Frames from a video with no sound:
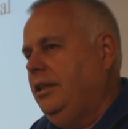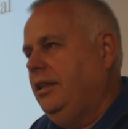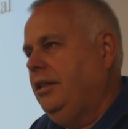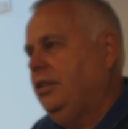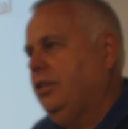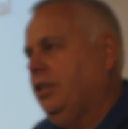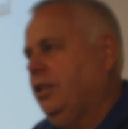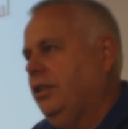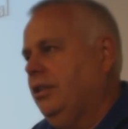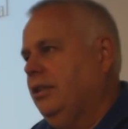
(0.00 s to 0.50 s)

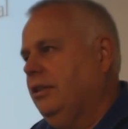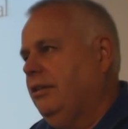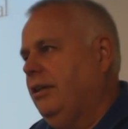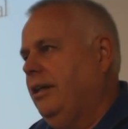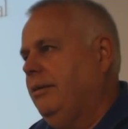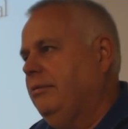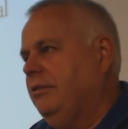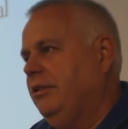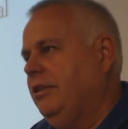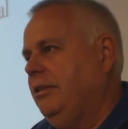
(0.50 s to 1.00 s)
each
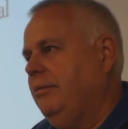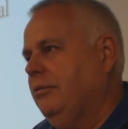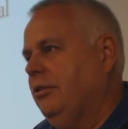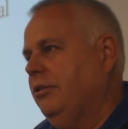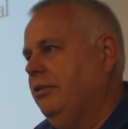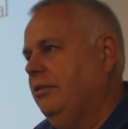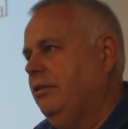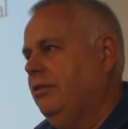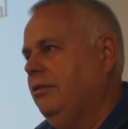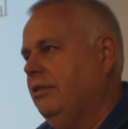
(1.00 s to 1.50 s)
kilogram of steam
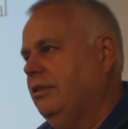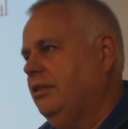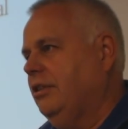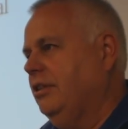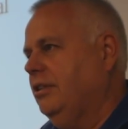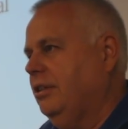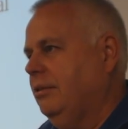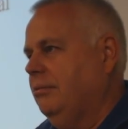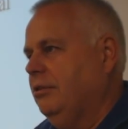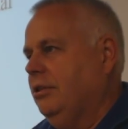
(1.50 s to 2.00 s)
going through the
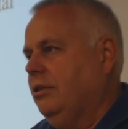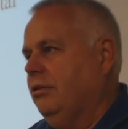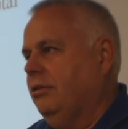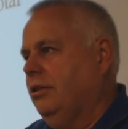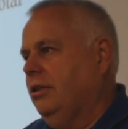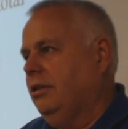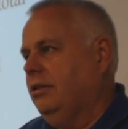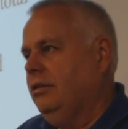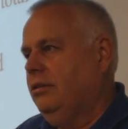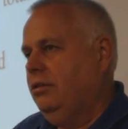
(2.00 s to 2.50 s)
system is
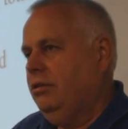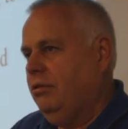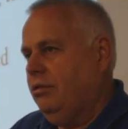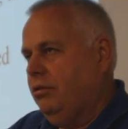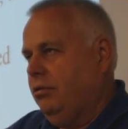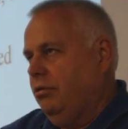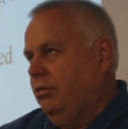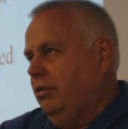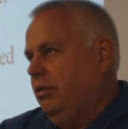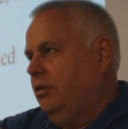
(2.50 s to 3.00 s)
going
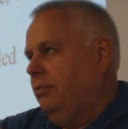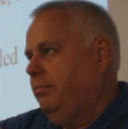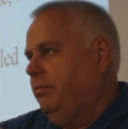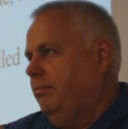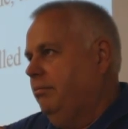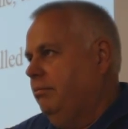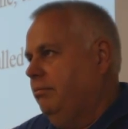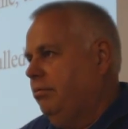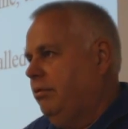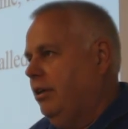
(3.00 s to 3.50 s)
through this
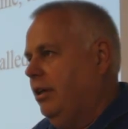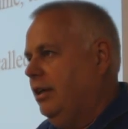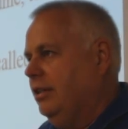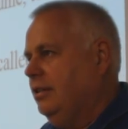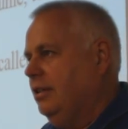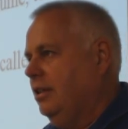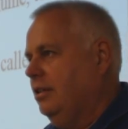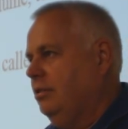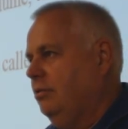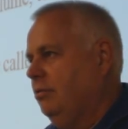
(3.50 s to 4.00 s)

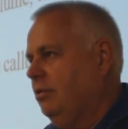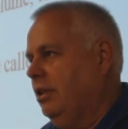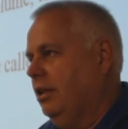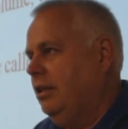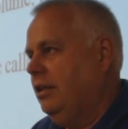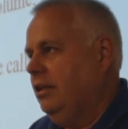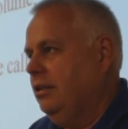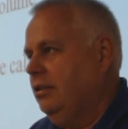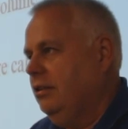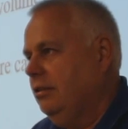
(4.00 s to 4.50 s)
process will
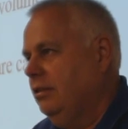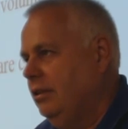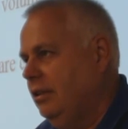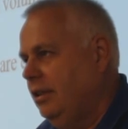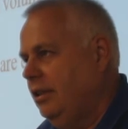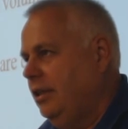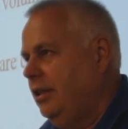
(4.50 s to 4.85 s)
get us